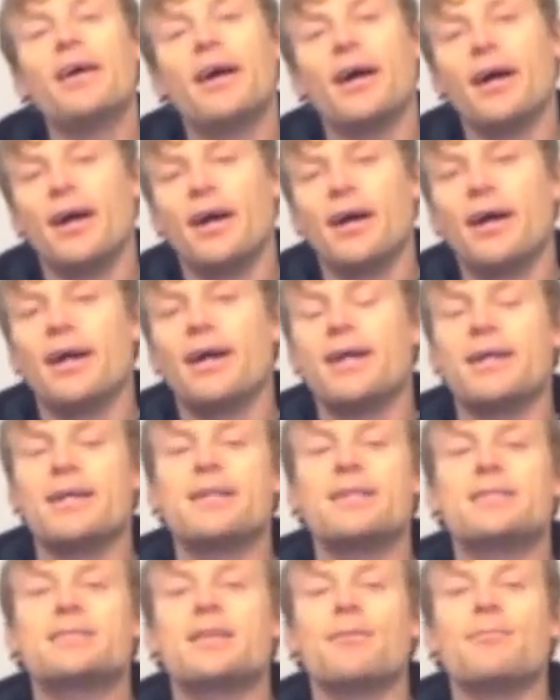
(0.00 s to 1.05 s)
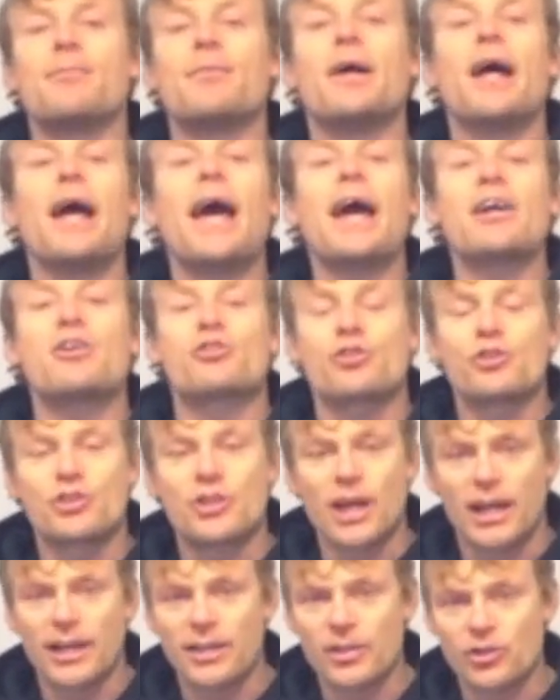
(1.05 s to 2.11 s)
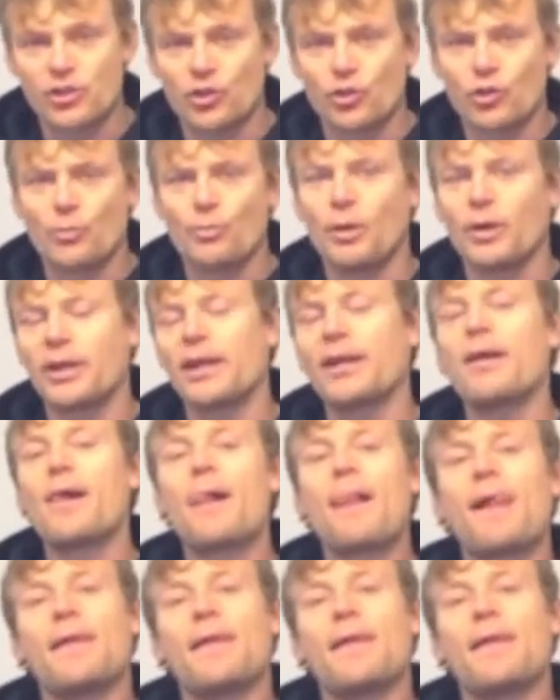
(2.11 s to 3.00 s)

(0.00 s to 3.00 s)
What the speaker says: extra challenge on your body.